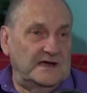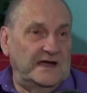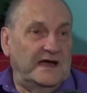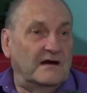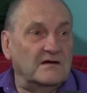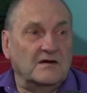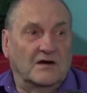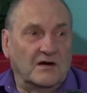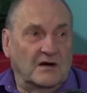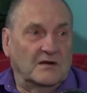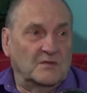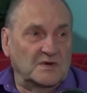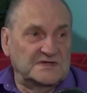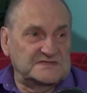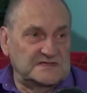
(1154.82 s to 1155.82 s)

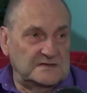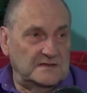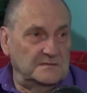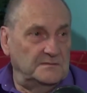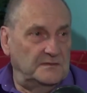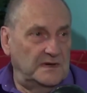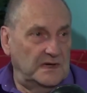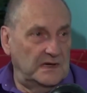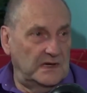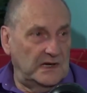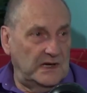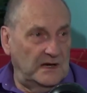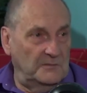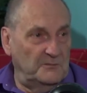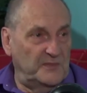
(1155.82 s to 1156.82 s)
alcohol was a,
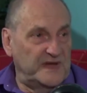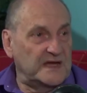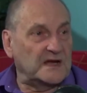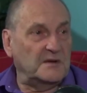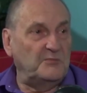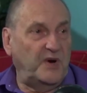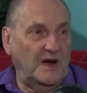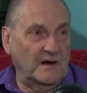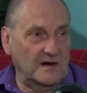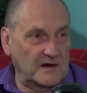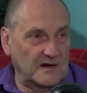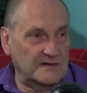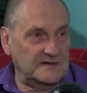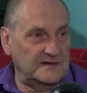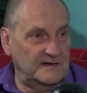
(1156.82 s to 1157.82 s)
a big
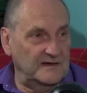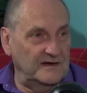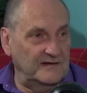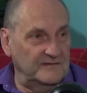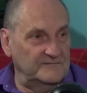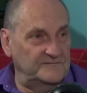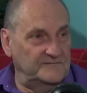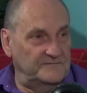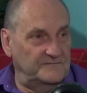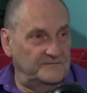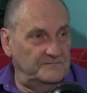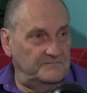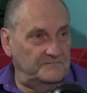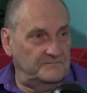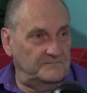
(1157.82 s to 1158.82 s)
part of
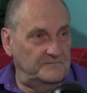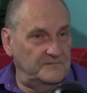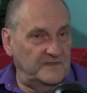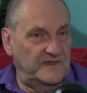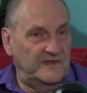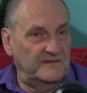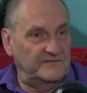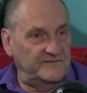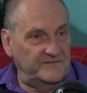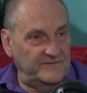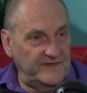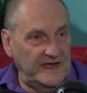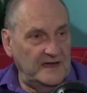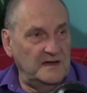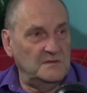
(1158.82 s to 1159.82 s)
the
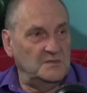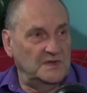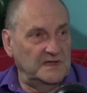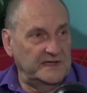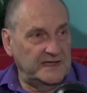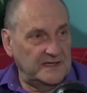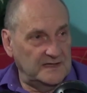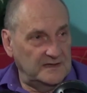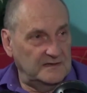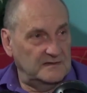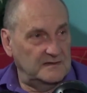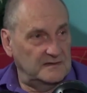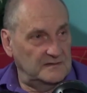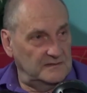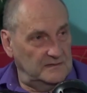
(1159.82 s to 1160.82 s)
family
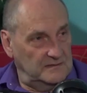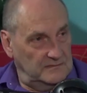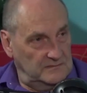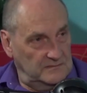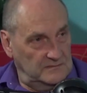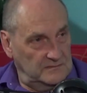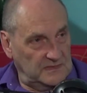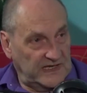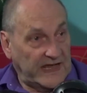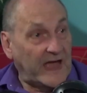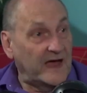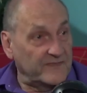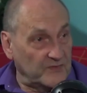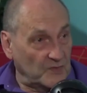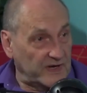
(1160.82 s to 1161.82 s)

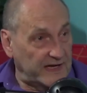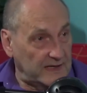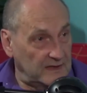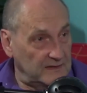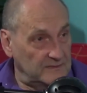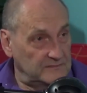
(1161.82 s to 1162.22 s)
gathering.